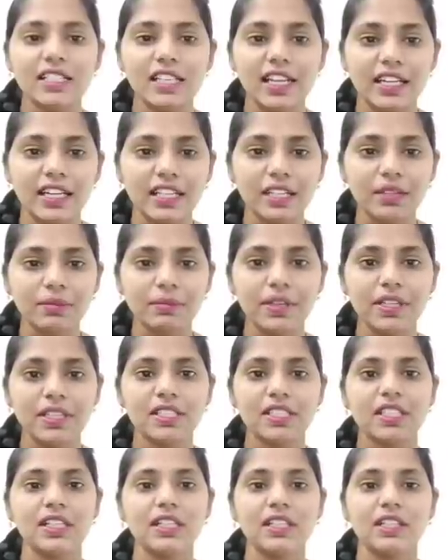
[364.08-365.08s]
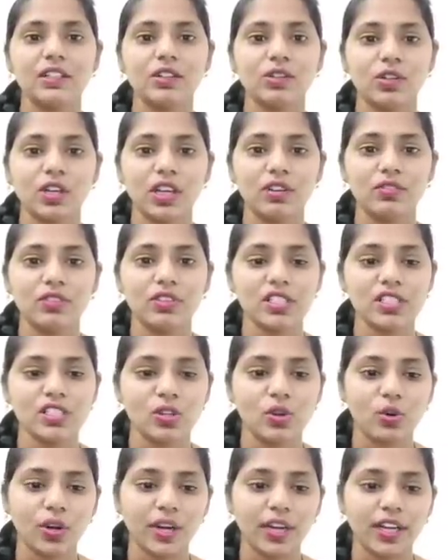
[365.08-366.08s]
this NTPC okay which is
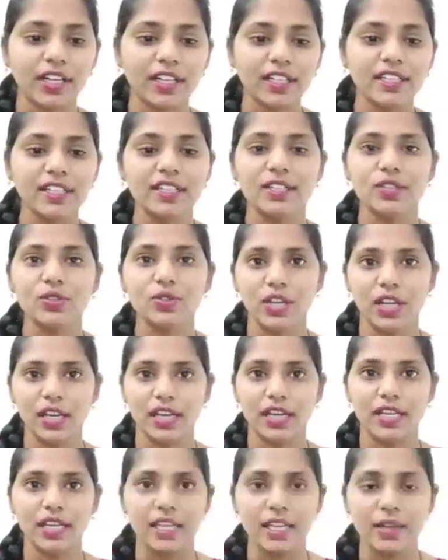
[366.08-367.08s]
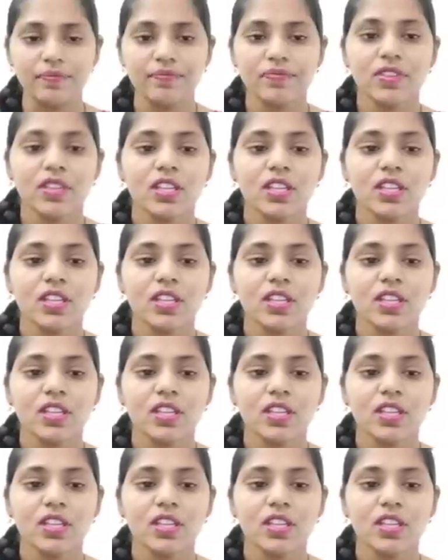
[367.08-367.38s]
located in New Delhi.